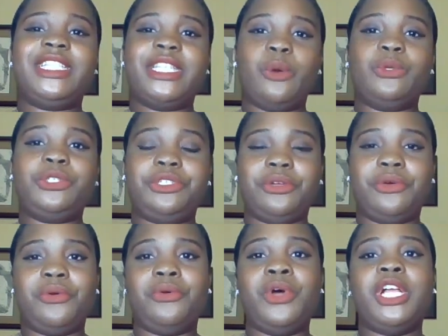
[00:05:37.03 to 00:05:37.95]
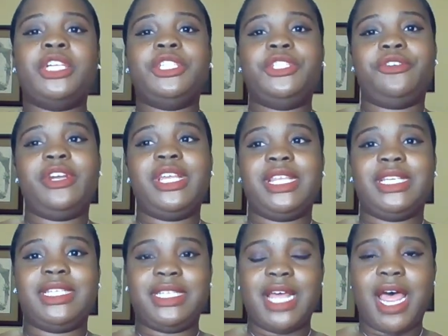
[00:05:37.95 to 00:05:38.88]
social during
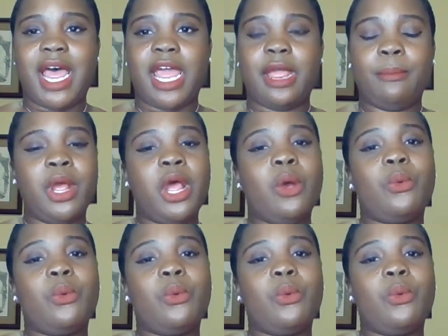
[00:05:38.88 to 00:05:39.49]
this time?